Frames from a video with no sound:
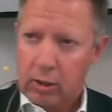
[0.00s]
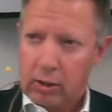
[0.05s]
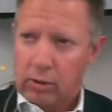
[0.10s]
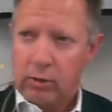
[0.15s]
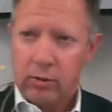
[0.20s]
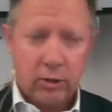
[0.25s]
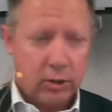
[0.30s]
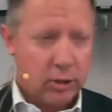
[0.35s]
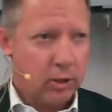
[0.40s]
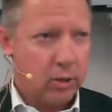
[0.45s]

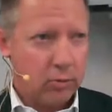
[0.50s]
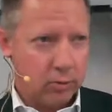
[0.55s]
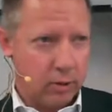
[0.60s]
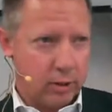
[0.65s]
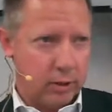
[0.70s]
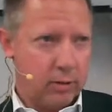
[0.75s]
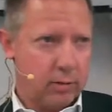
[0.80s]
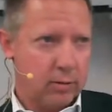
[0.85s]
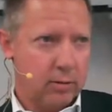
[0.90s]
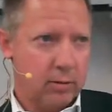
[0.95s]
Do
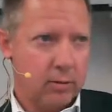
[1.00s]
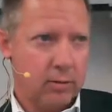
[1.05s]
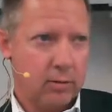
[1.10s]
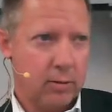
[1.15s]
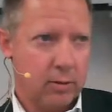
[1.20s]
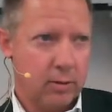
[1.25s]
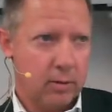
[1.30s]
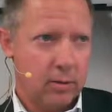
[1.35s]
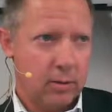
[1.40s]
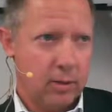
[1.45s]
children
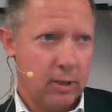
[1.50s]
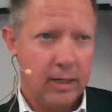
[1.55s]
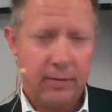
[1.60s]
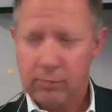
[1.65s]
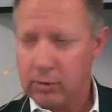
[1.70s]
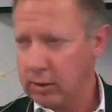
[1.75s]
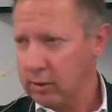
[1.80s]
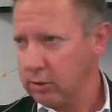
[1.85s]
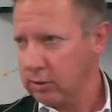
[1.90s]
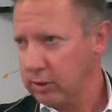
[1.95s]
have
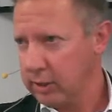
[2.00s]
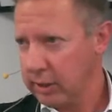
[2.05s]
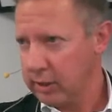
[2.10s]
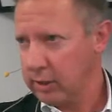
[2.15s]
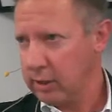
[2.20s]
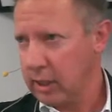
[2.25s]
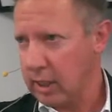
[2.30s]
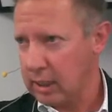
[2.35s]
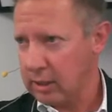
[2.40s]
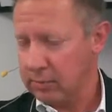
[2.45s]
to understand
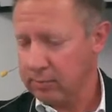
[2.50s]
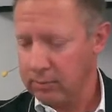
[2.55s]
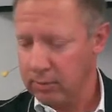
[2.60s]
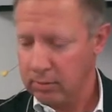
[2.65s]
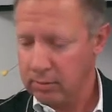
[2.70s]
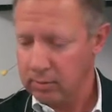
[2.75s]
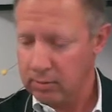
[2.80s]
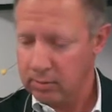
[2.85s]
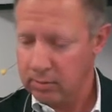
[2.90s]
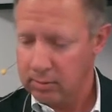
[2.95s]
the
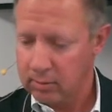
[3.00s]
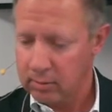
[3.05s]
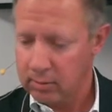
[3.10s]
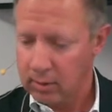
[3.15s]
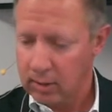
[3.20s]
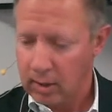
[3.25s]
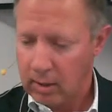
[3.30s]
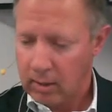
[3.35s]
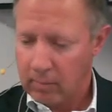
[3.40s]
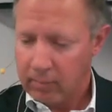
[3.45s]
gospel
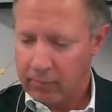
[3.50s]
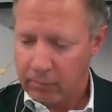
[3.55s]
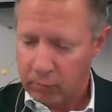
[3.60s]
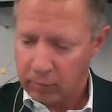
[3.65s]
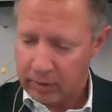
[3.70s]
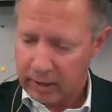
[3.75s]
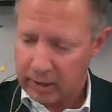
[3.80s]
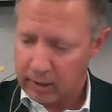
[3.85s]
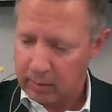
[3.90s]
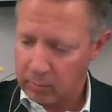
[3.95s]
before
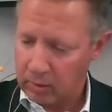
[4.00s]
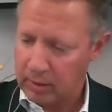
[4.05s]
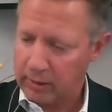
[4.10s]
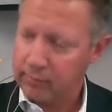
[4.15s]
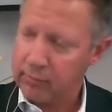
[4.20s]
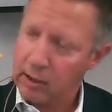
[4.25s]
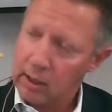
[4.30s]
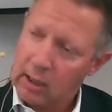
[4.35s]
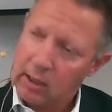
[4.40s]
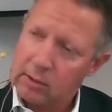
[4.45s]
they can believe
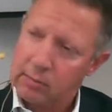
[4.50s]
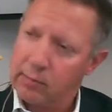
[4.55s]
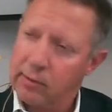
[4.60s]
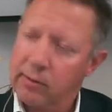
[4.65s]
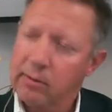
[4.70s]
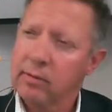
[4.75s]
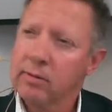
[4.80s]
the gospel?